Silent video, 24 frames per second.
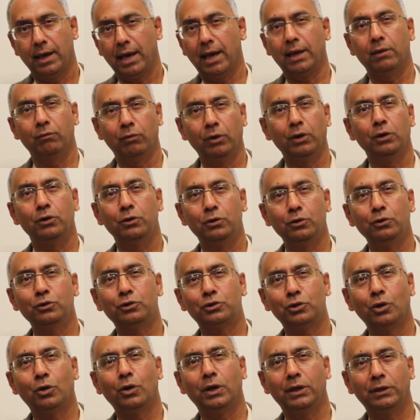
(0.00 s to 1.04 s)
and will do
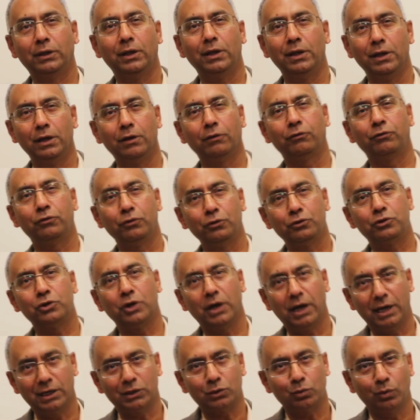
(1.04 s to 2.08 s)
so in the near
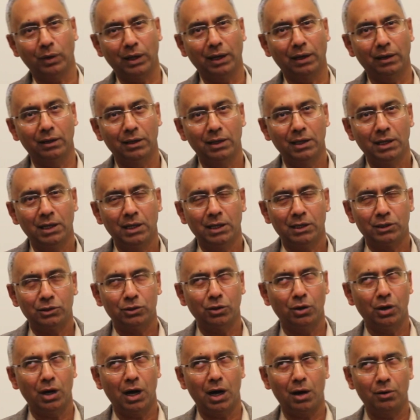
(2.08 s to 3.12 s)
future as well.
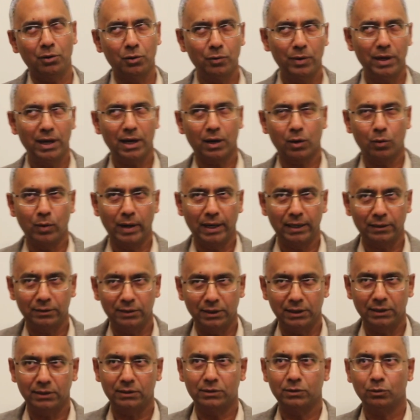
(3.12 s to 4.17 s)
So how do we acquire
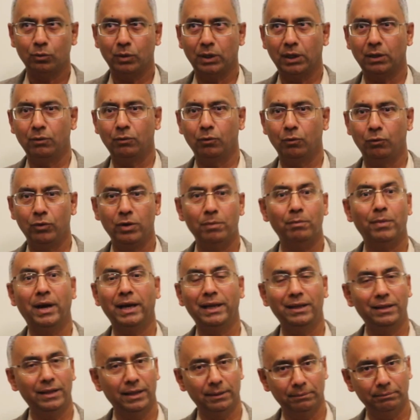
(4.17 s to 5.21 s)
these? Well, we
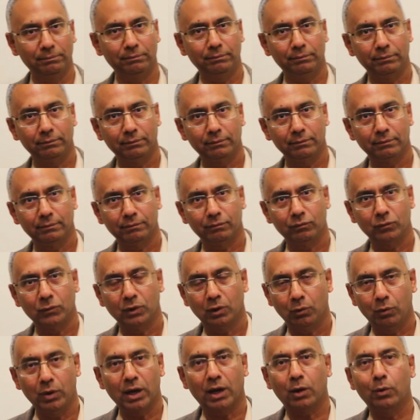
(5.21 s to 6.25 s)
mine them.
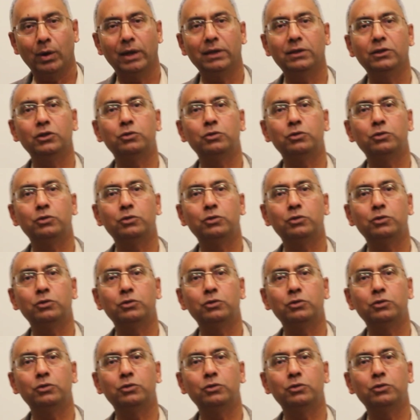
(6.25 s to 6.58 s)
We acquire